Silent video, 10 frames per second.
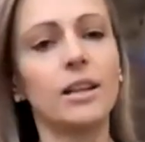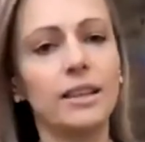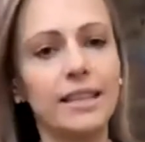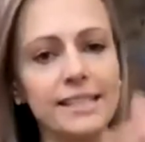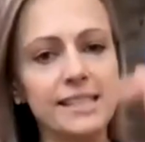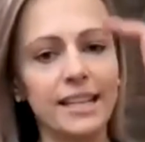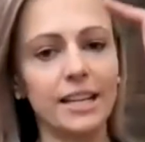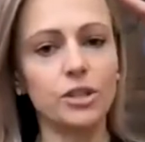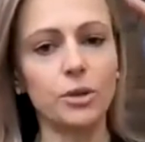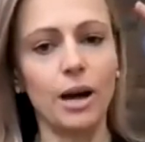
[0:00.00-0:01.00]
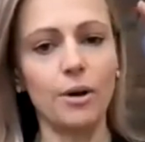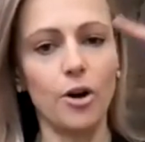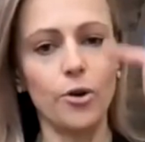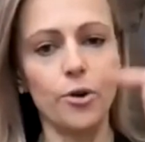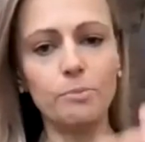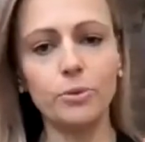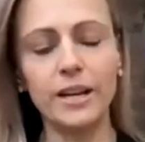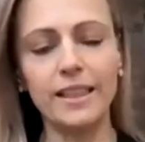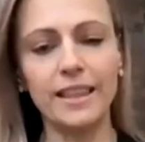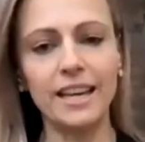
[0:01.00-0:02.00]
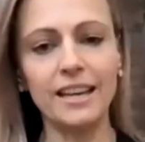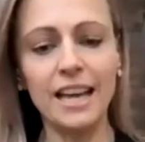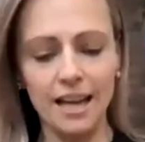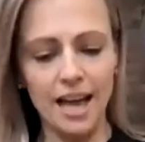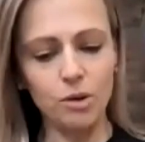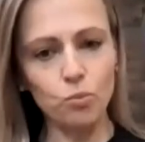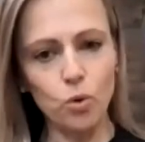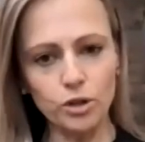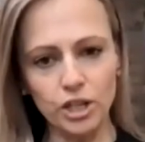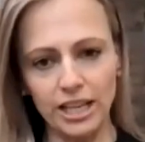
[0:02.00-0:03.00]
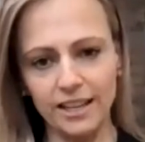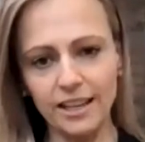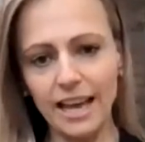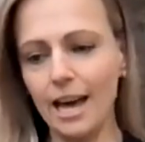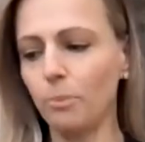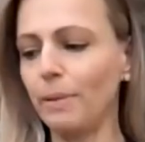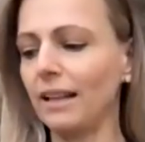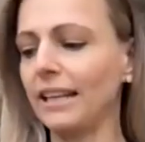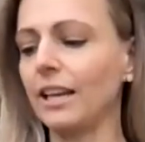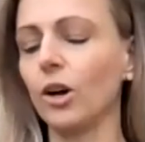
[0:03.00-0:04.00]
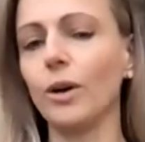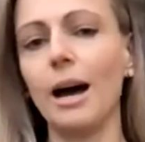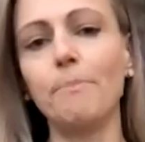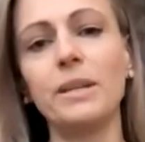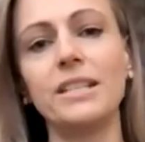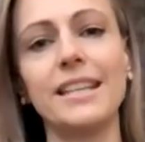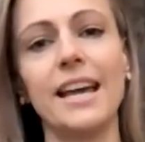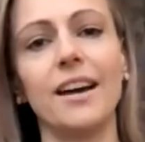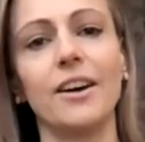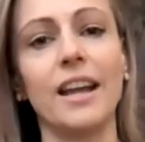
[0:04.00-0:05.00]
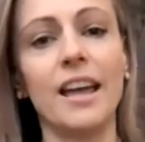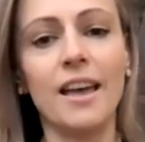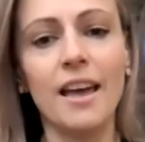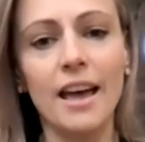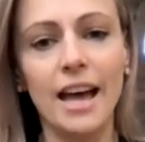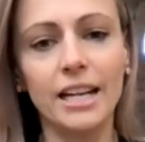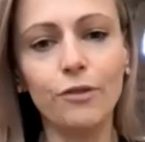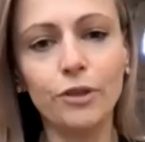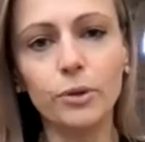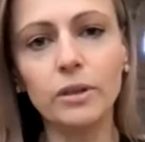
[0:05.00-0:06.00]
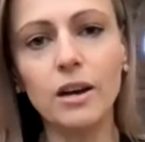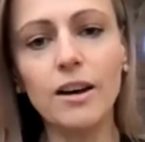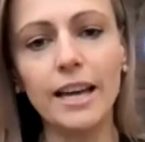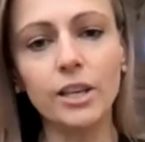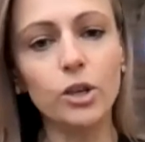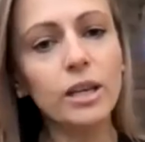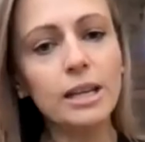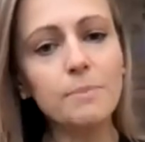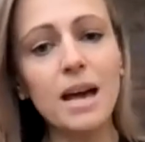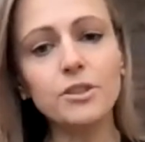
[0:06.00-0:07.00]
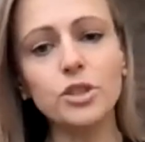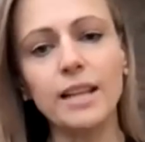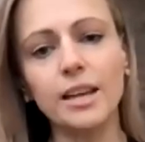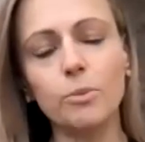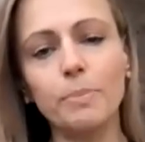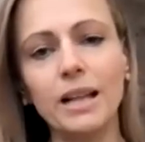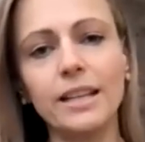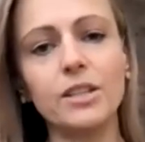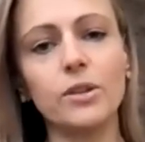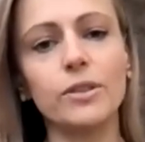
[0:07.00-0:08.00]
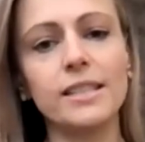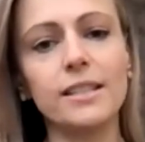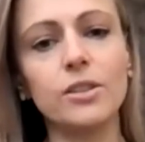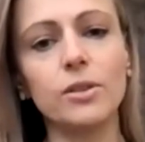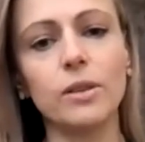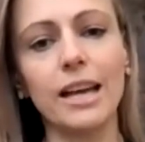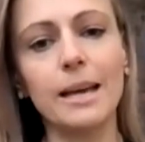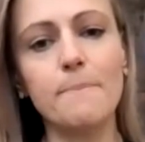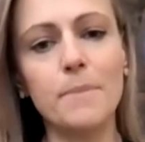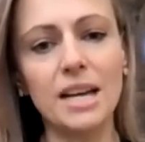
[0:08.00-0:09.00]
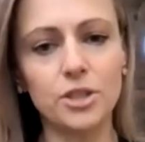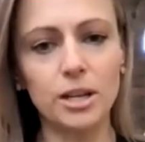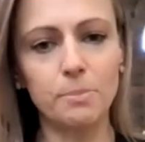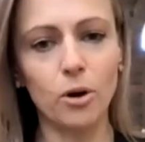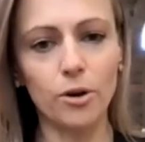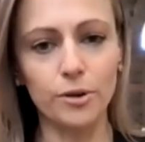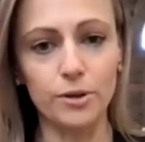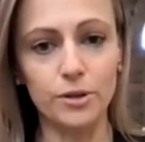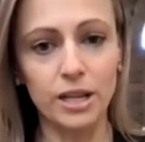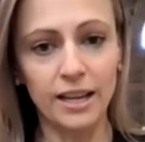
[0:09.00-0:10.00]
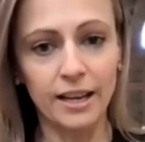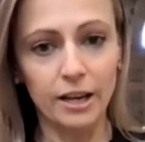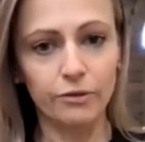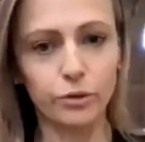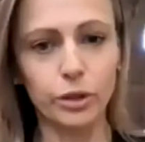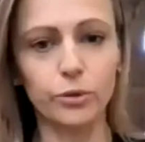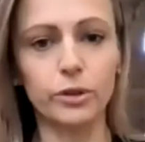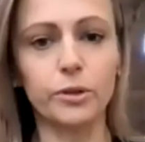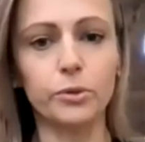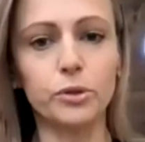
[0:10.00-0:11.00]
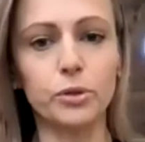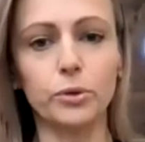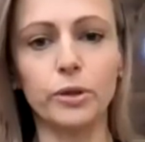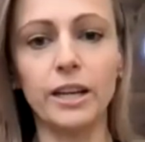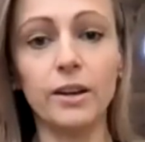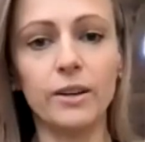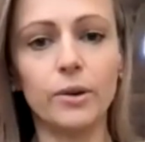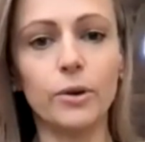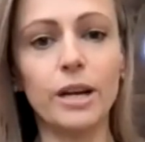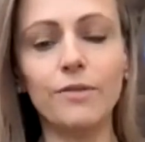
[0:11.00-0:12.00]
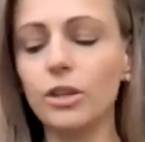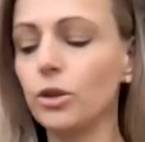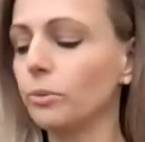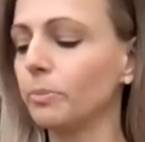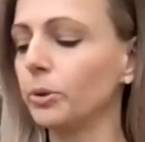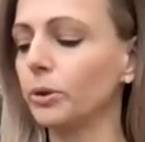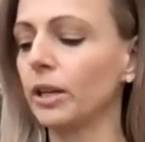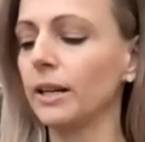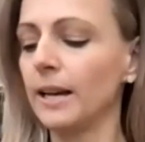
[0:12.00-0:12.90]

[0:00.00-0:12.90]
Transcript: listening to our own breathing and watching our belly go up and down. And if you like, you can imagine that your belly turns into like a magic pond for your little toy or even your book.